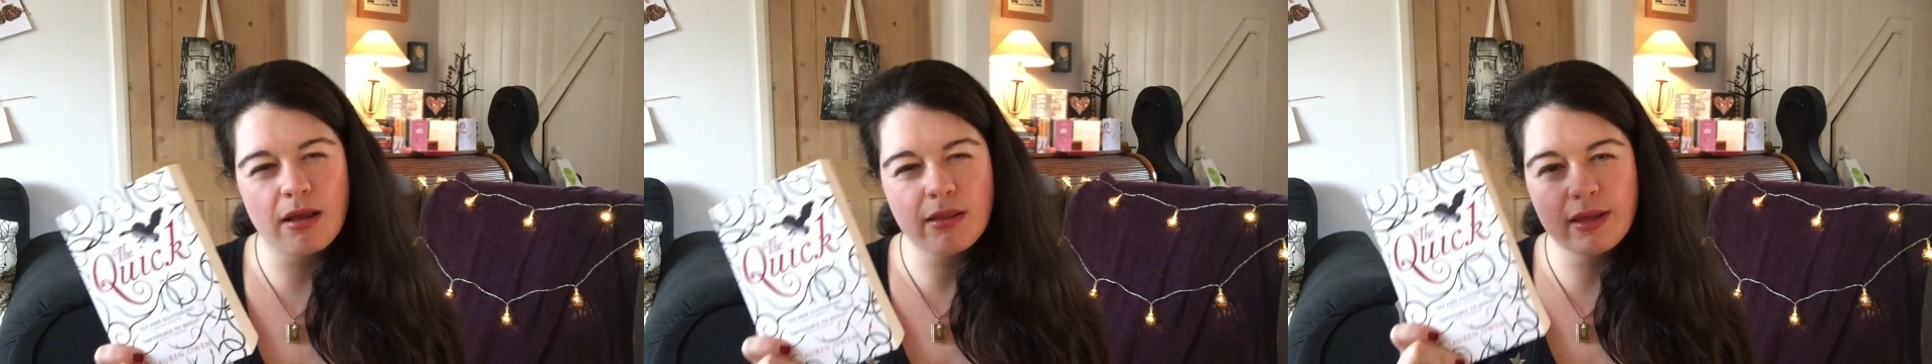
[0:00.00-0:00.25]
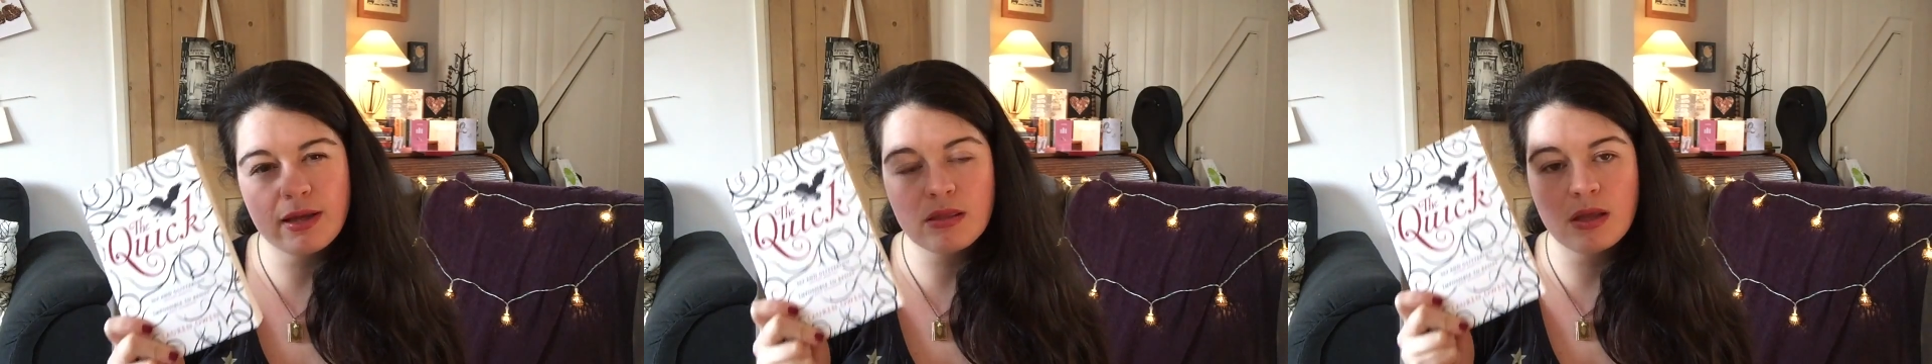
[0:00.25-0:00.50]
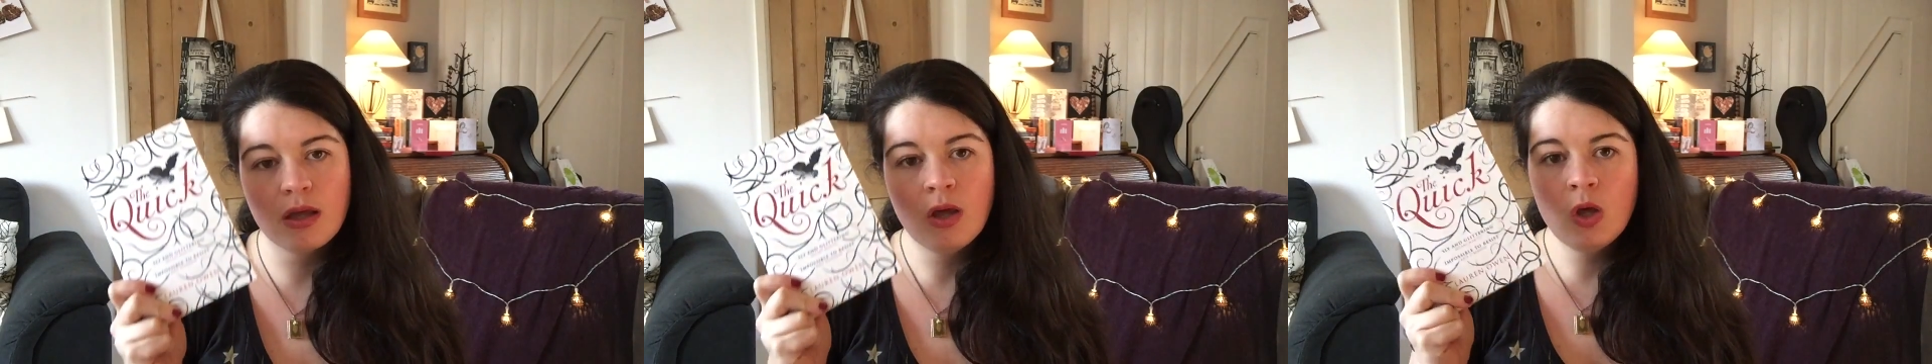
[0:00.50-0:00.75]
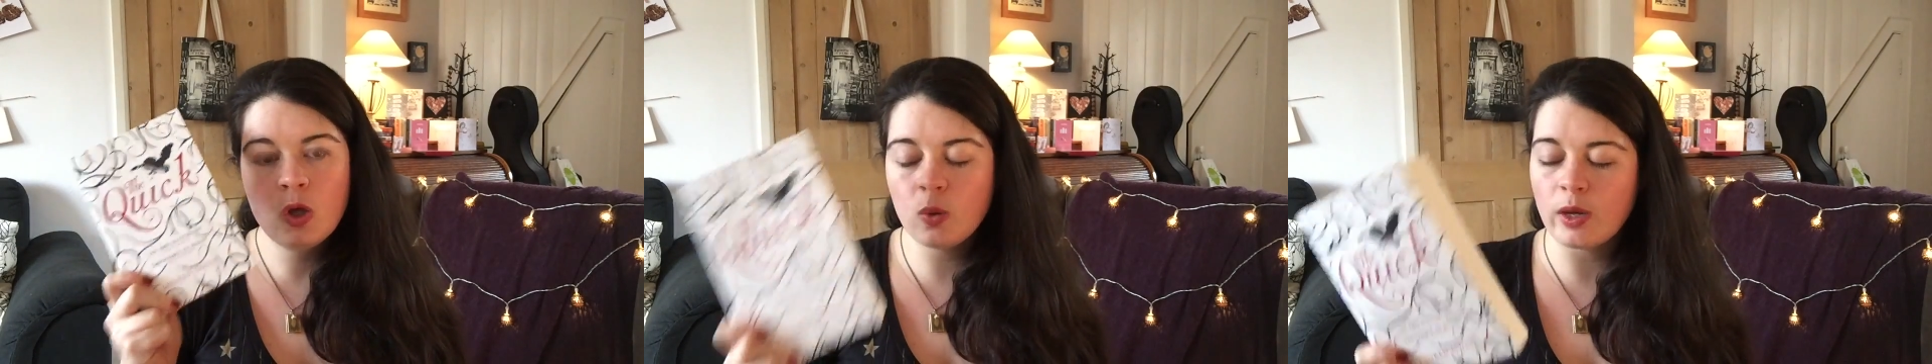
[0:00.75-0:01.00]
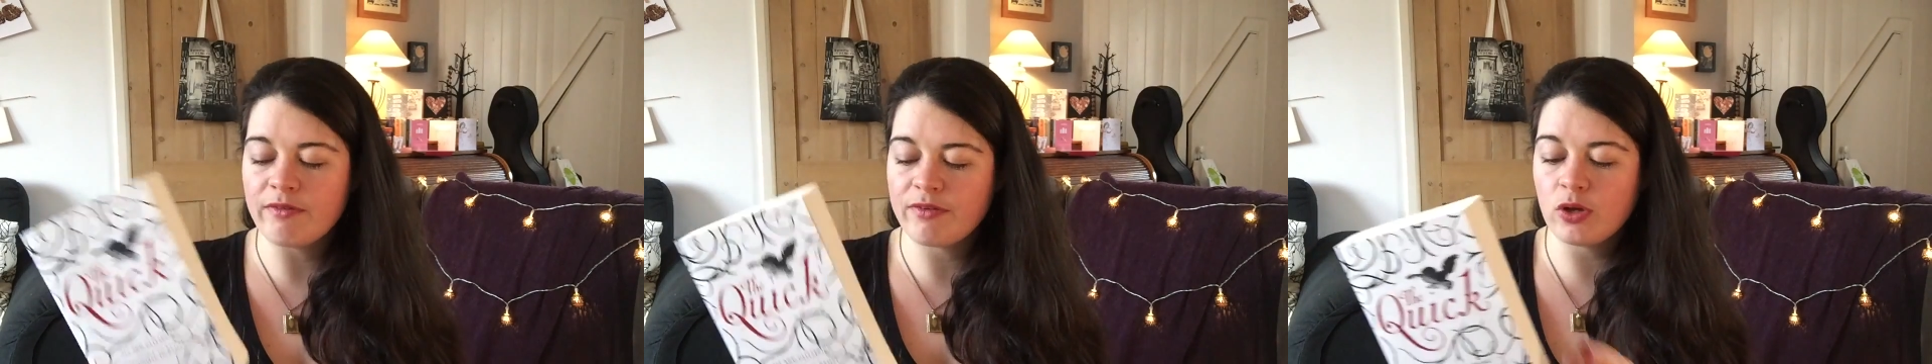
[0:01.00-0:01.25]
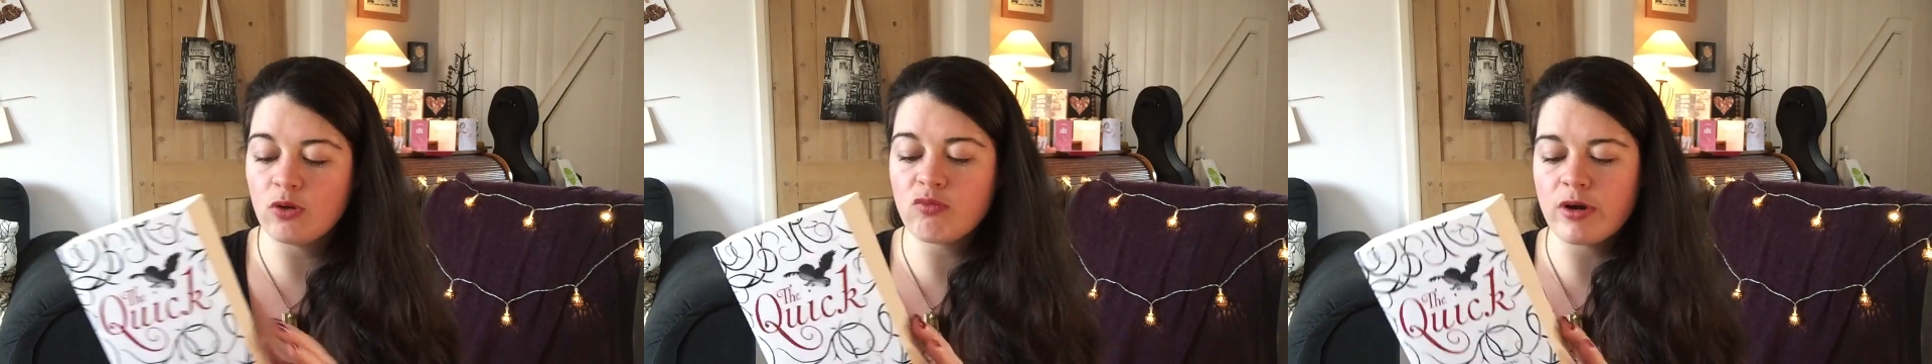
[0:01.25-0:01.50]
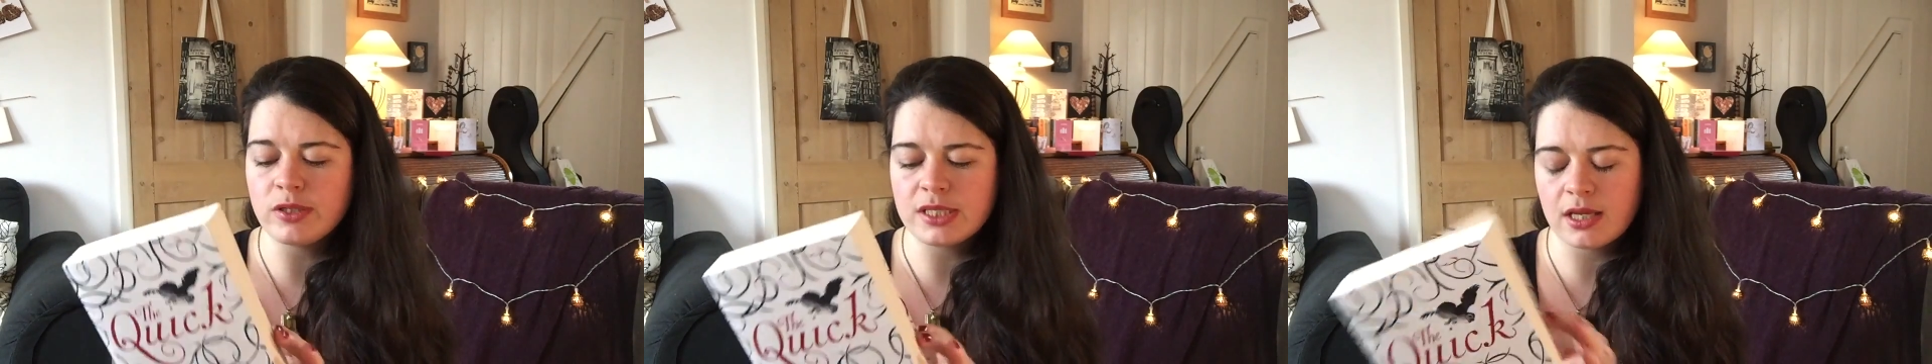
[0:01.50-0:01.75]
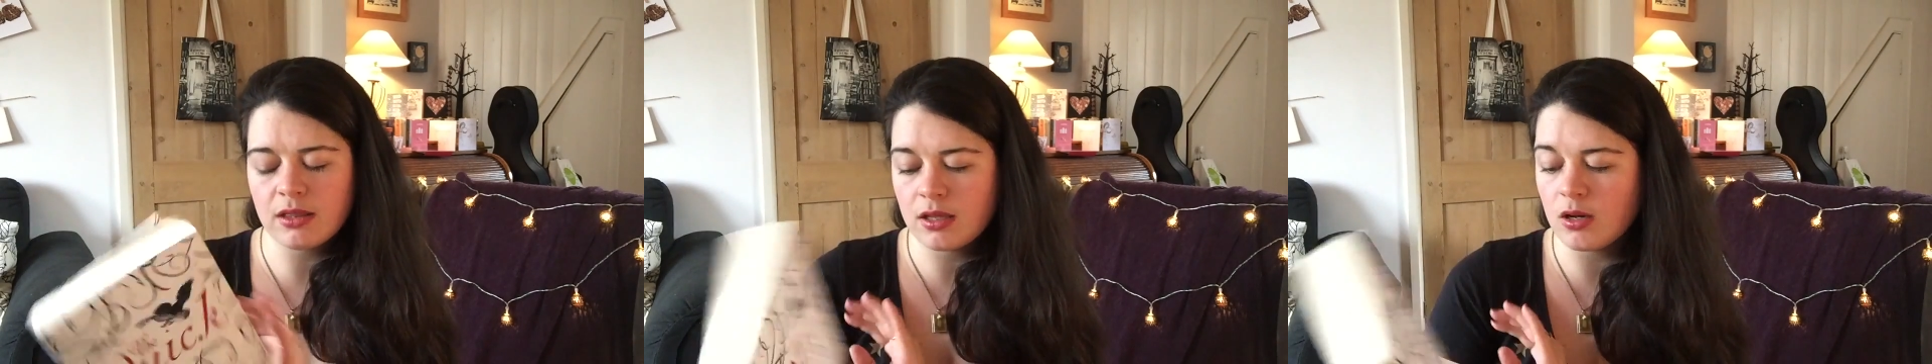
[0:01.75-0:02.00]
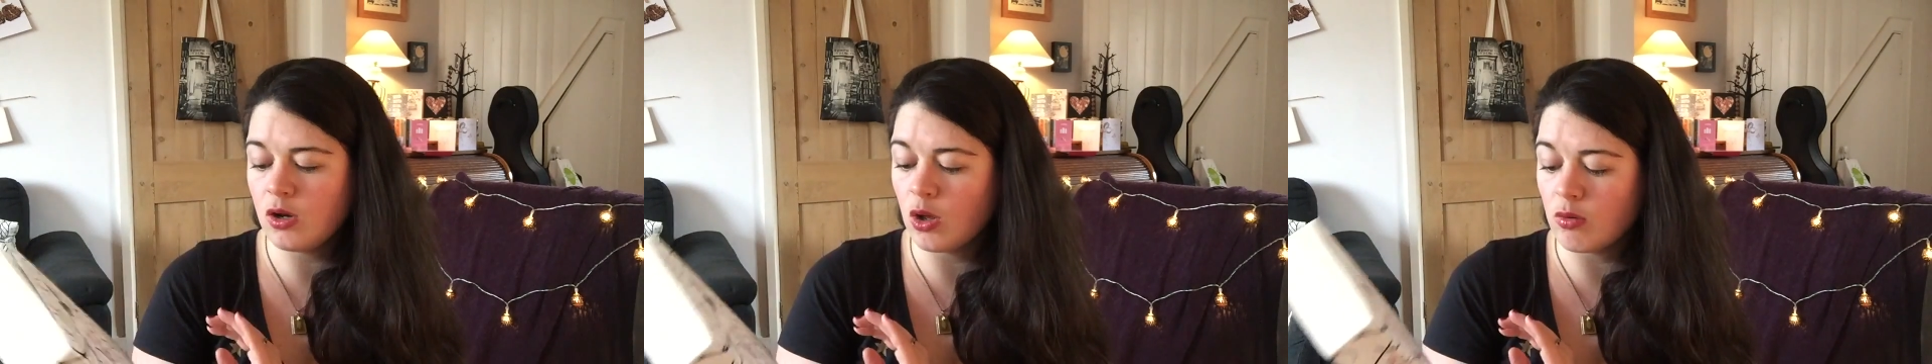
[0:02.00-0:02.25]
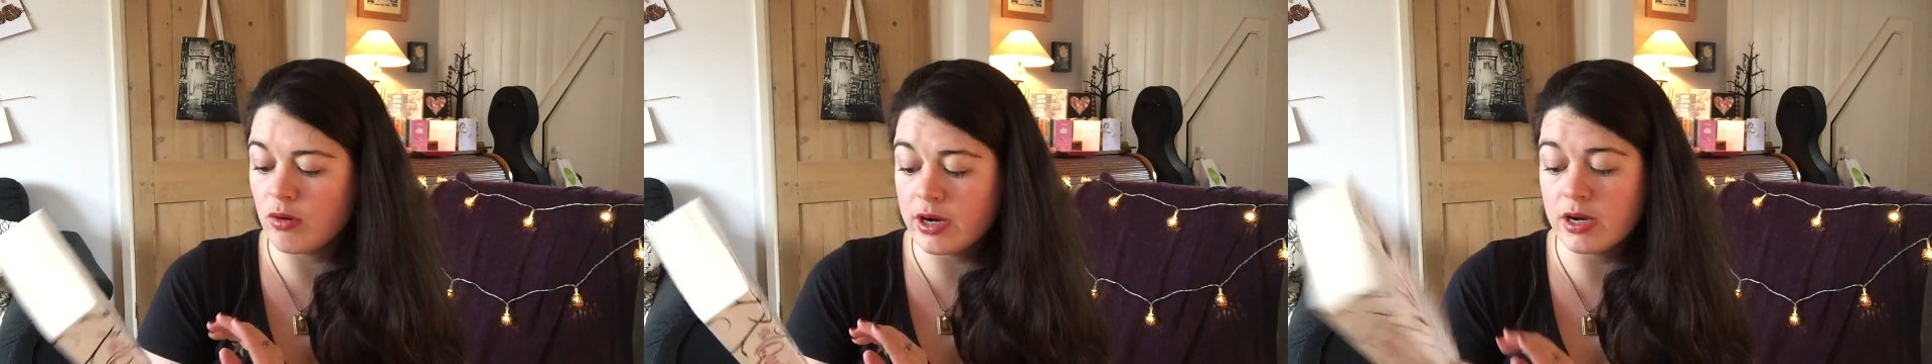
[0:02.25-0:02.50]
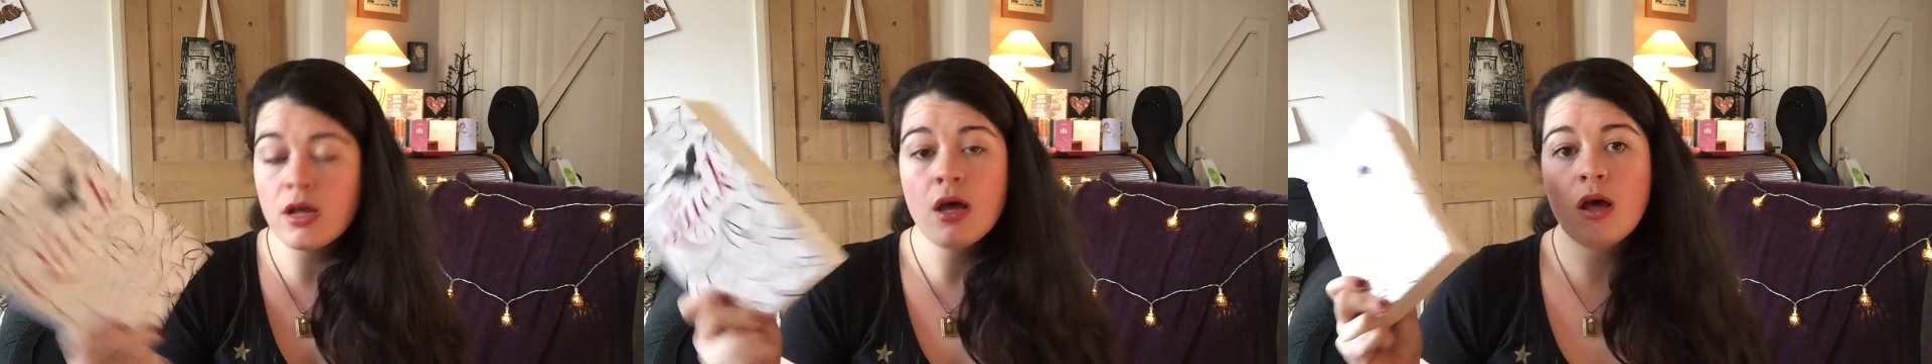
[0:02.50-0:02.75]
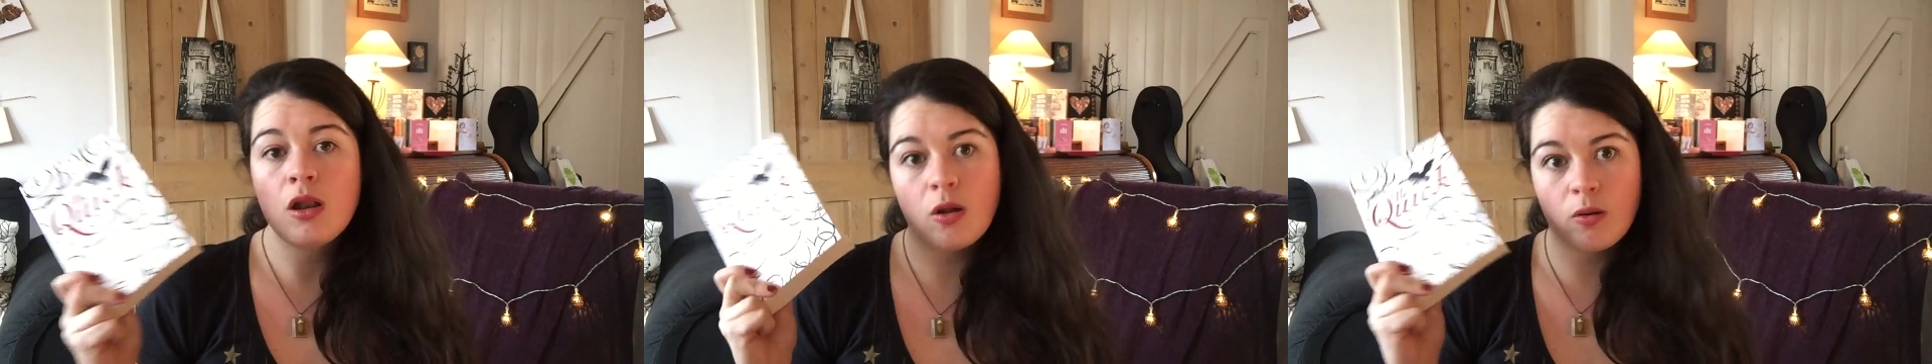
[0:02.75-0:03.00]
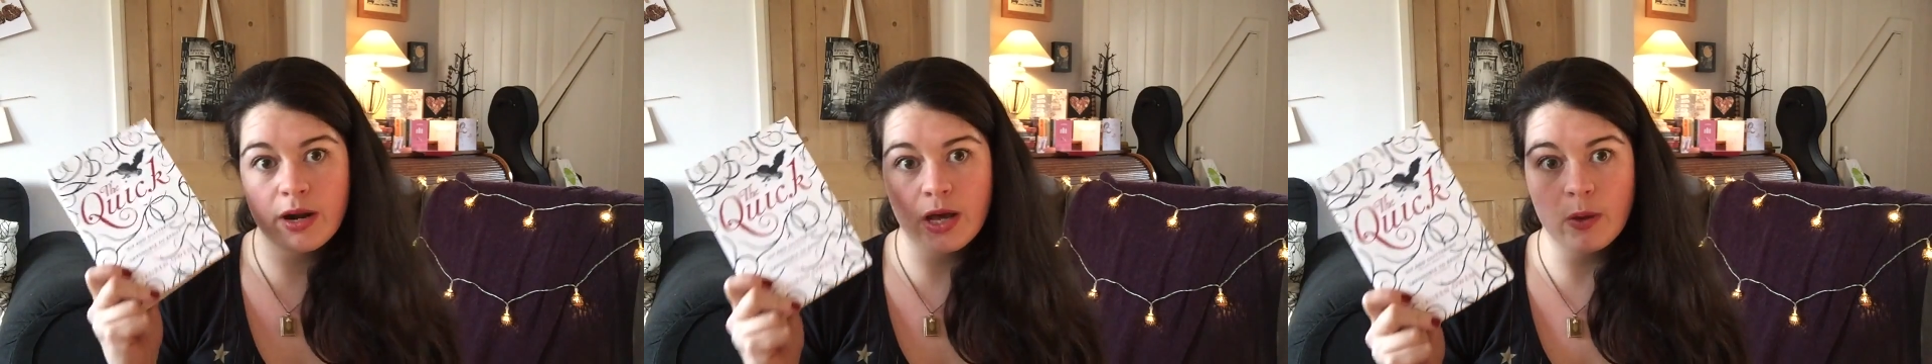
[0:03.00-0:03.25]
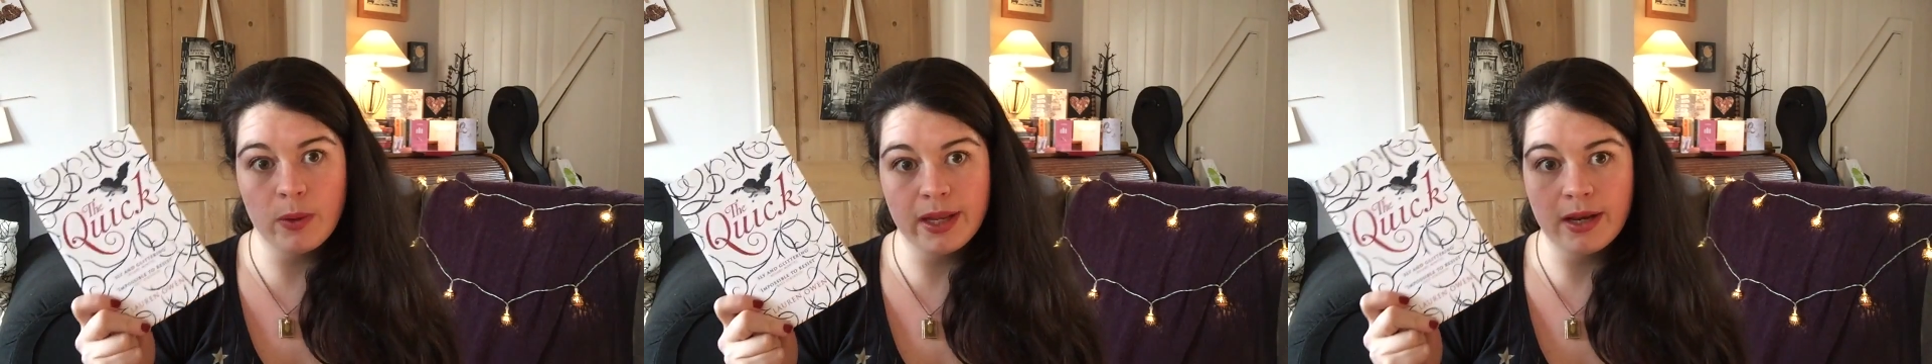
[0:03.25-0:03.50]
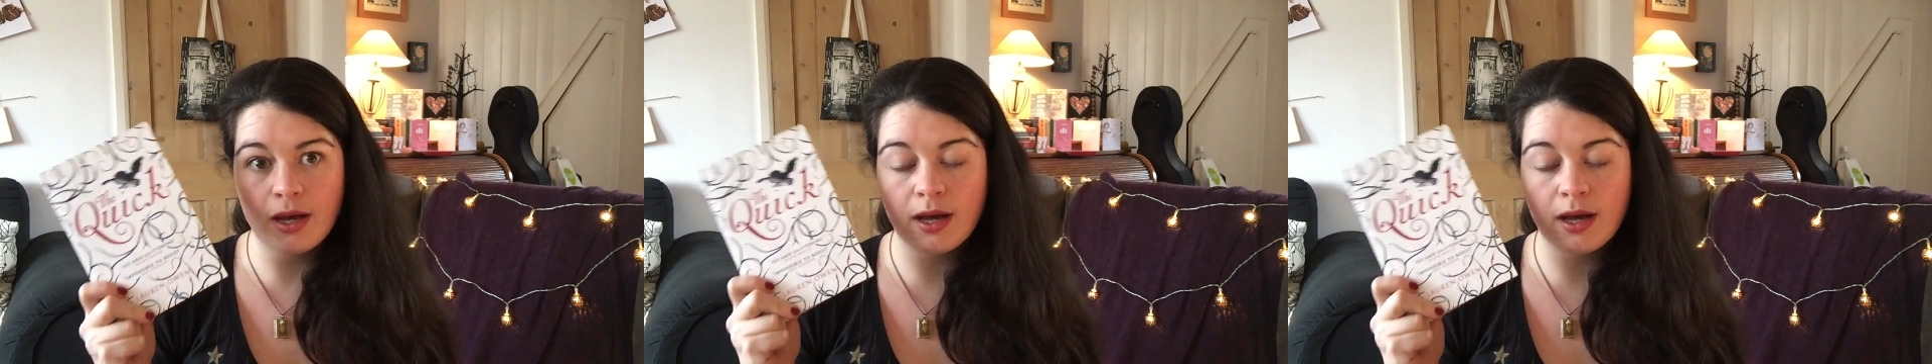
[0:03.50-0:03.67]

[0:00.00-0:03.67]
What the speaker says: I think that whoever wrote it, I think Lauren Owen,